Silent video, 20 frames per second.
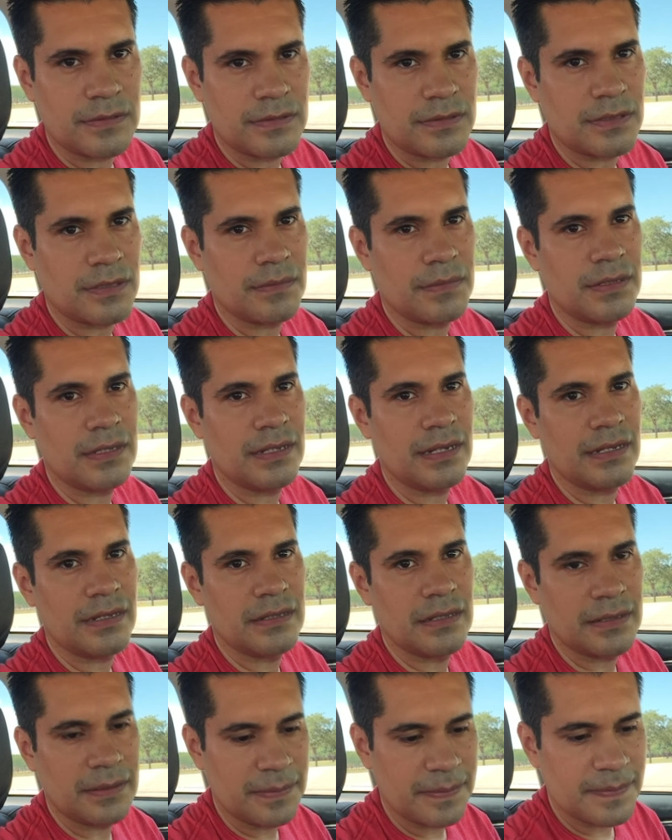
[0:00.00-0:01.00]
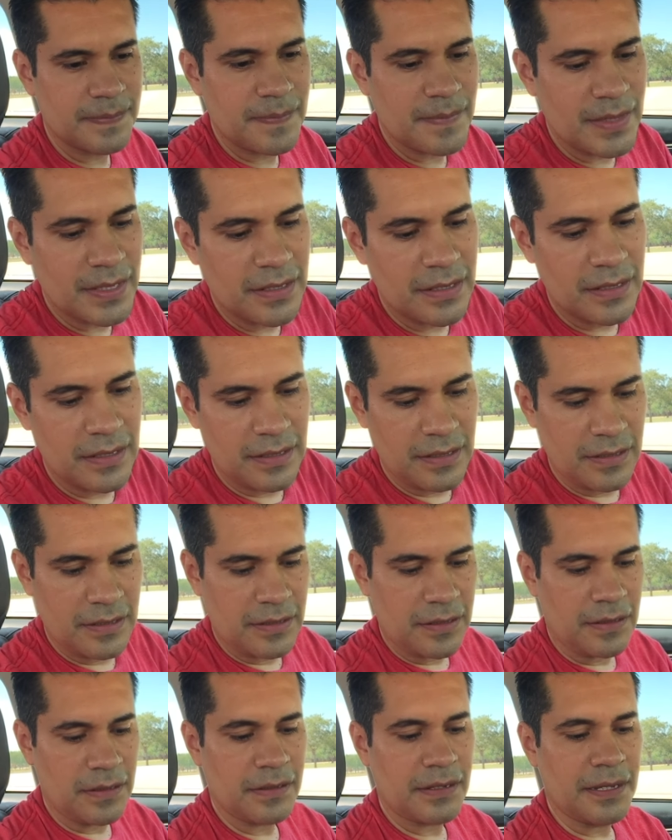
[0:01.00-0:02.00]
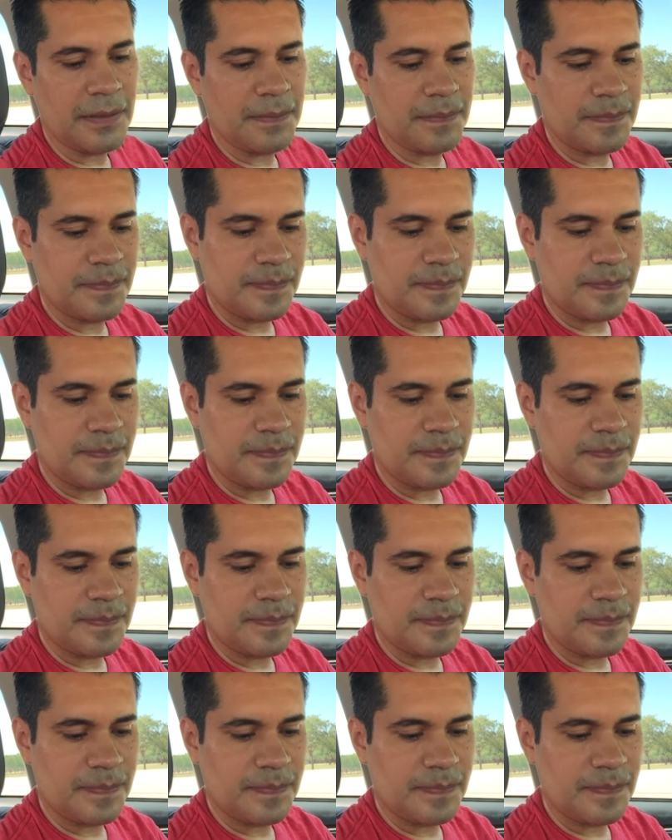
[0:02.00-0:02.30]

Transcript: something like that. Okay.